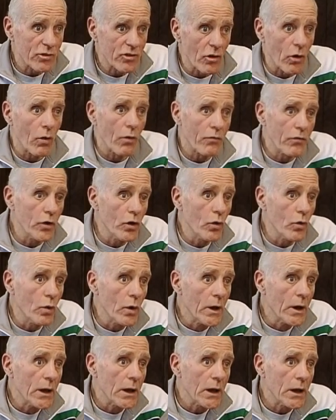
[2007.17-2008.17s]
So if you,
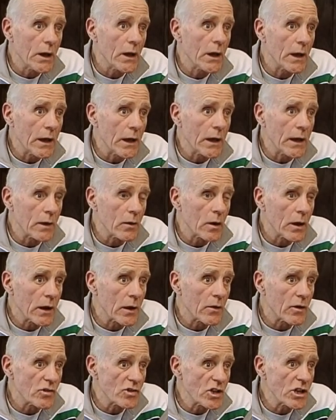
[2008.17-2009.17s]

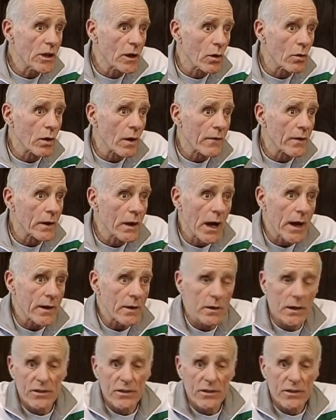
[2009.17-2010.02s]
and the G load on the glider,